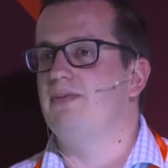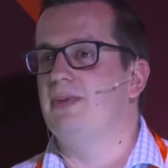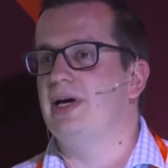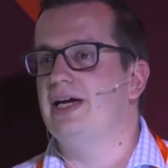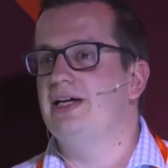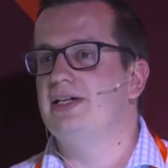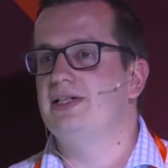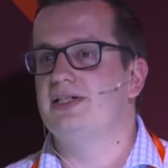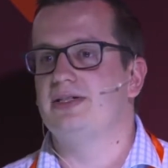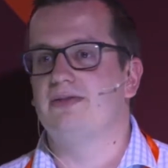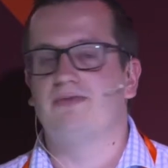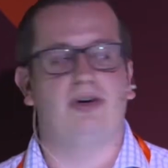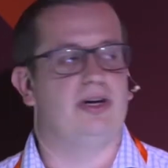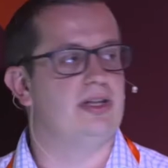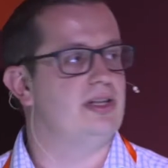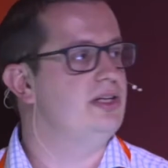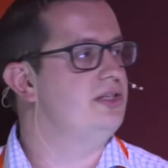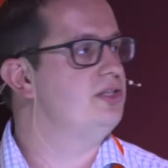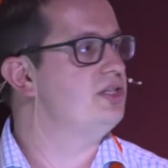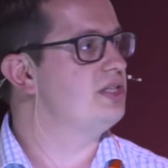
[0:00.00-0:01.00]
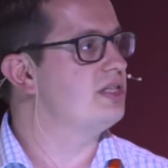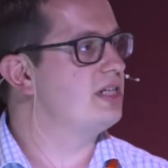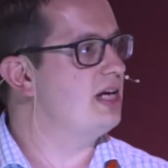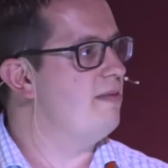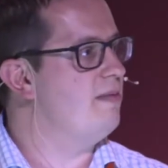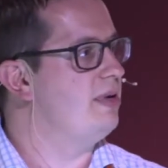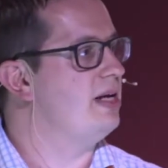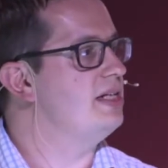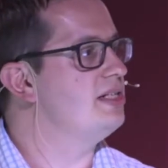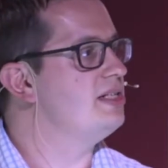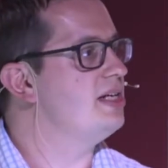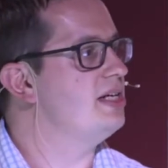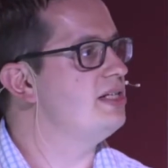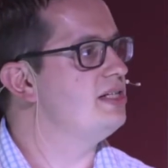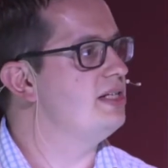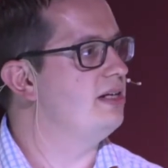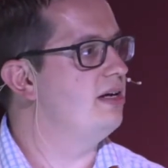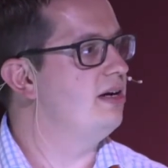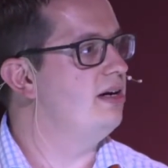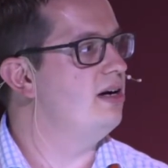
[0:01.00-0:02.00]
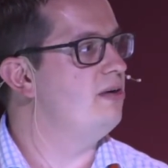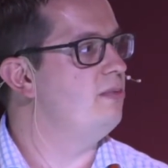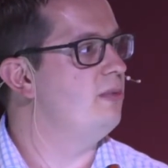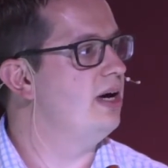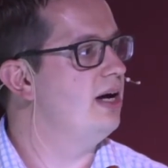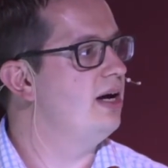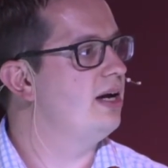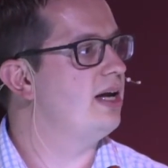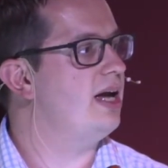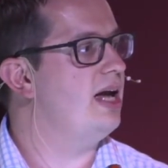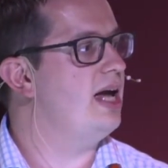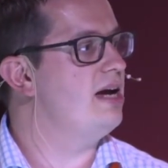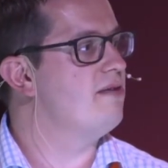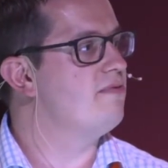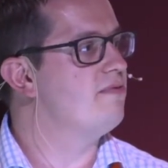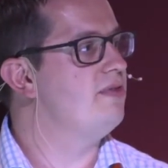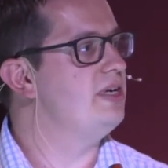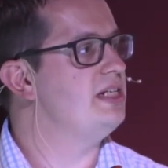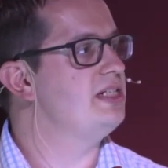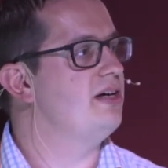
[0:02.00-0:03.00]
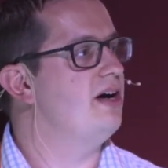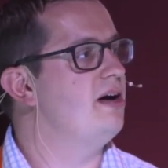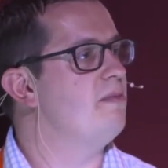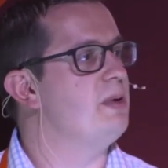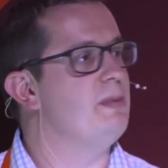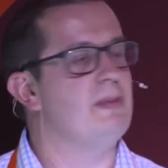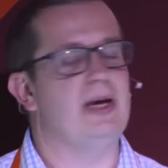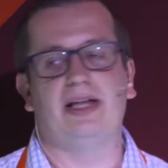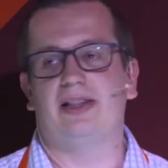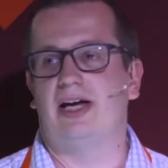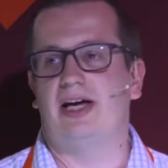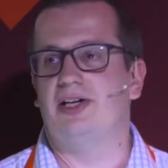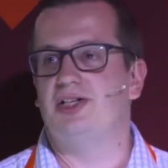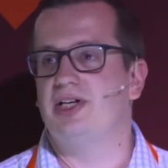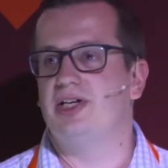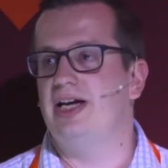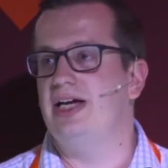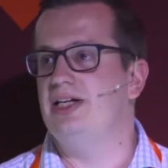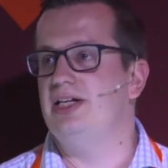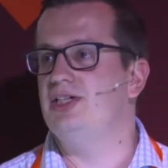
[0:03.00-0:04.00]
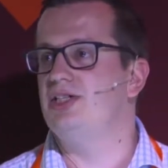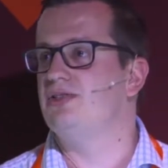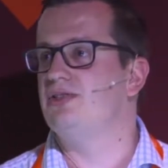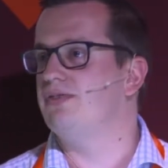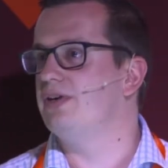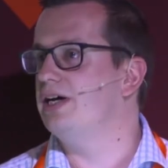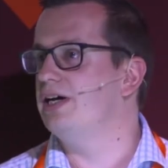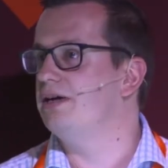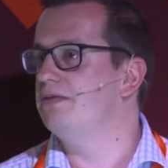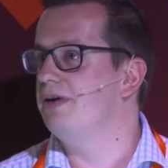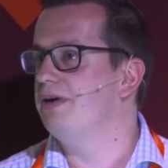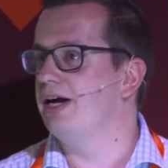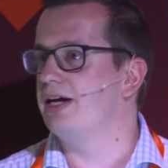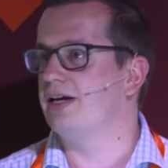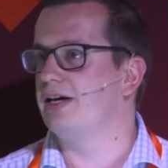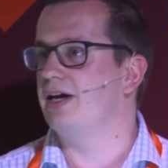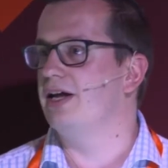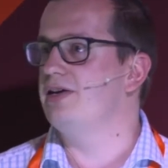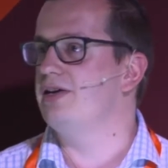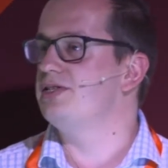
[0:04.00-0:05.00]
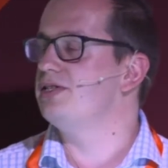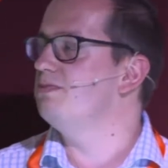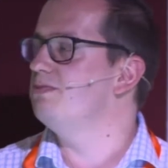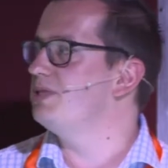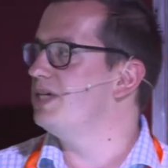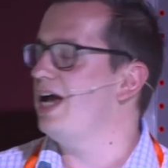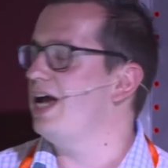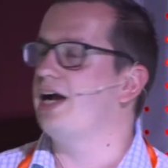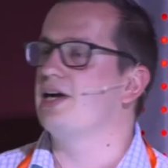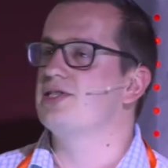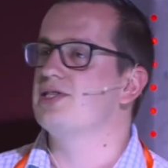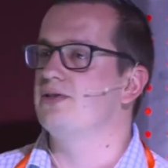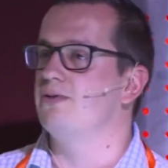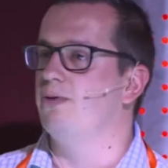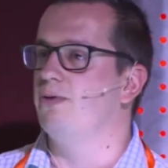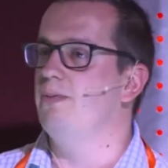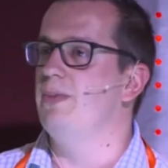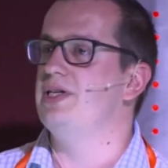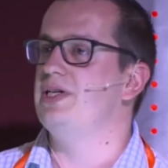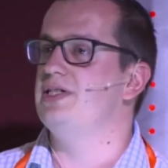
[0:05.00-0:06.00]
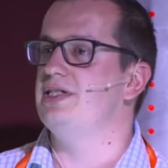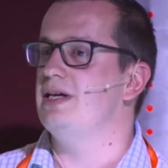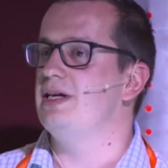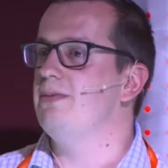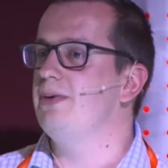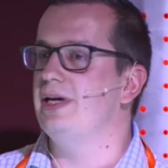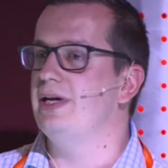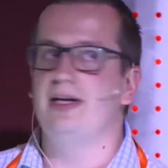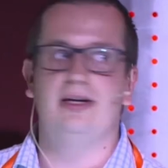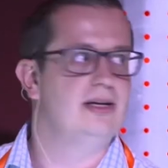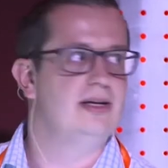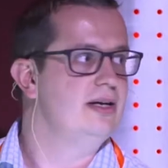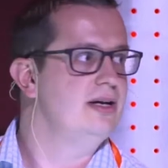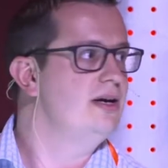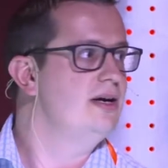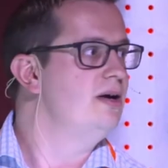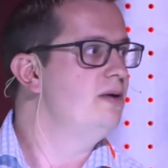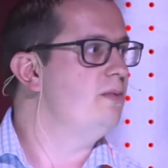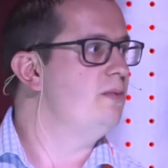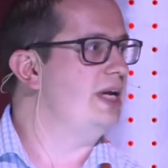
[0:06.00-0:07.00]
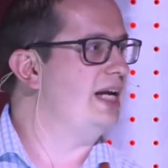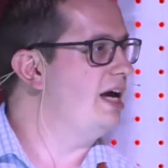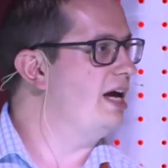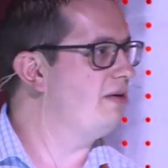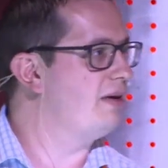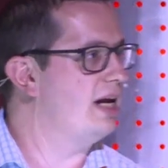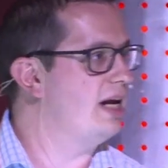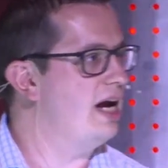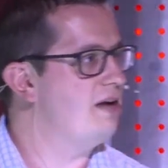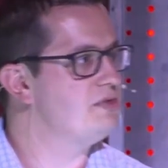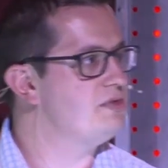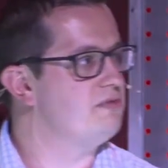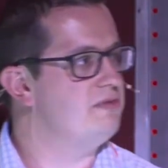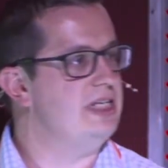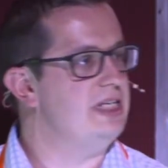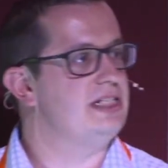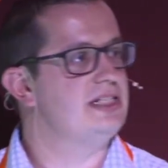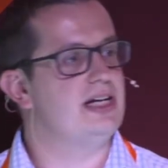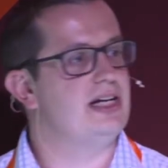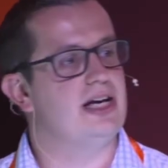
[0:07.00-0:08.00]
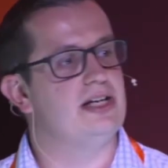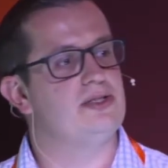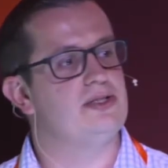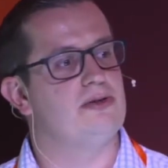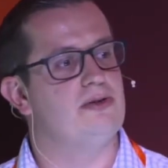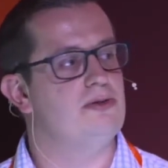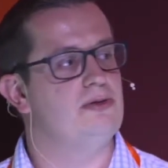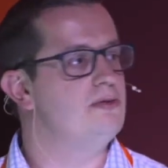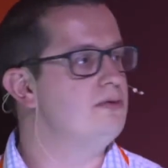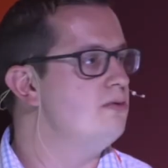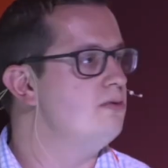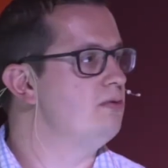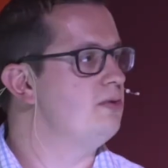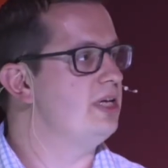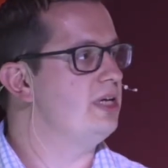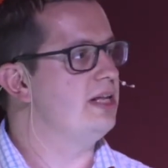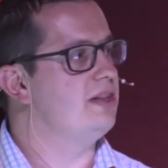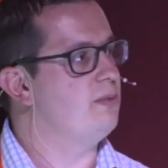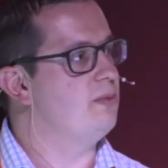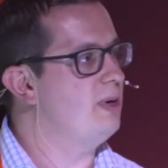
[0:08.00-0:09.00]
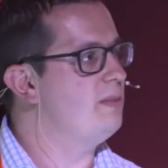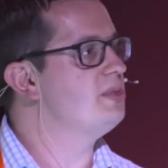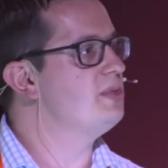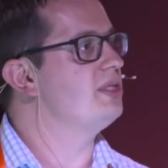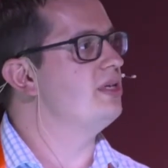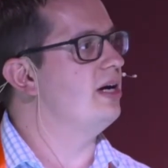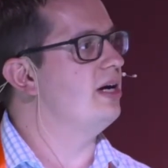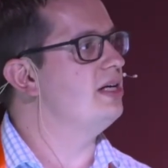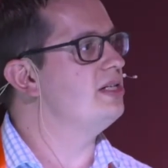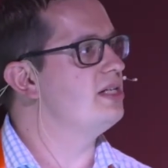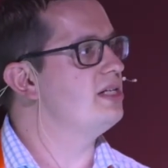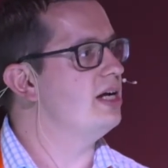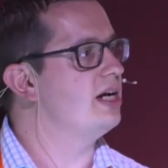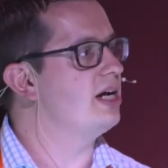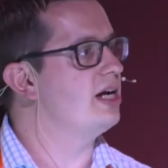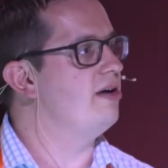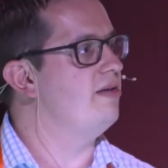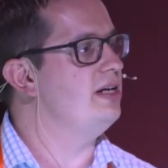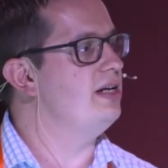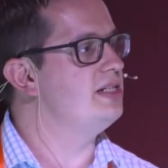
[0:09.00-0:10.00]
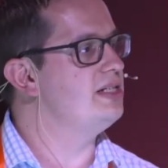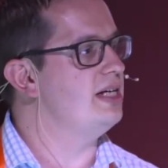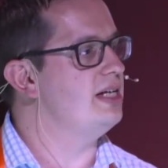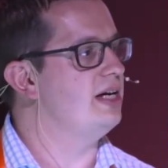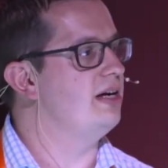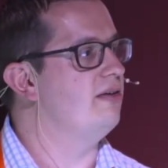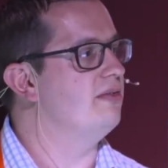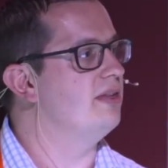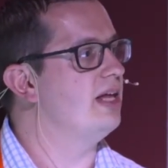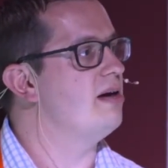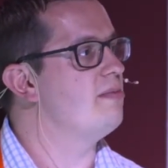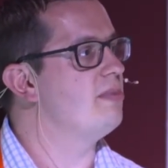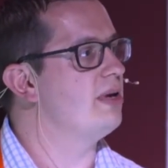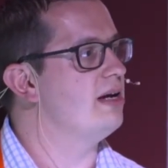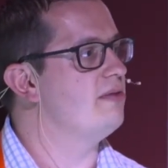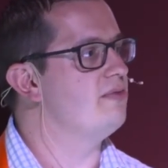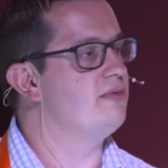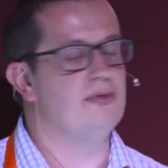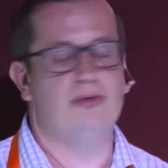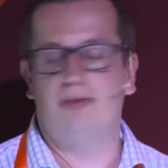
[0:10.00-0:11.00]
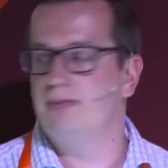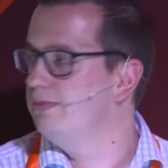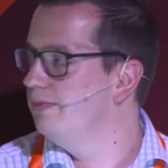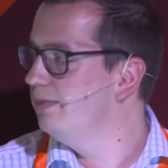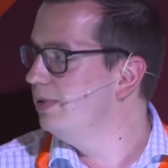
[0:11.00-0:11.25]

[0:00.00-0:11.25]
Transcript: base. Rather than just coming and testing her work, every time we make that change for, I don't know, some tax law in Mississippi, we're now going to have to retest all the other websites that are currently sitting on that platform.